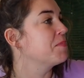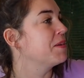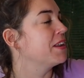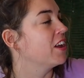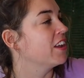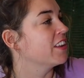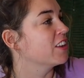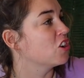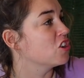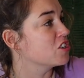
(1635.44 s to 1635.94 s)
a bit
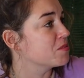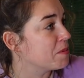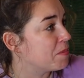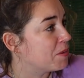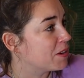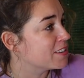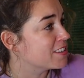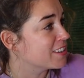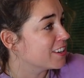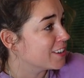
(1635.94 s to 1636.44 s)
like the
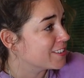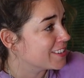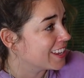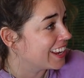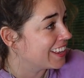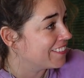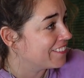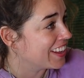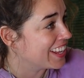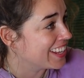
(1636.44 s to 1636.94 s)
Cosmopolitan
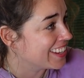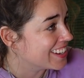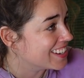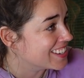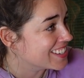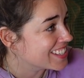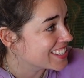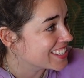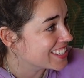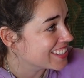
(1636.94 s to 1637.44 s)
Hotel in
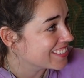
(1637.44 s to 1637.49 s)
Vegas.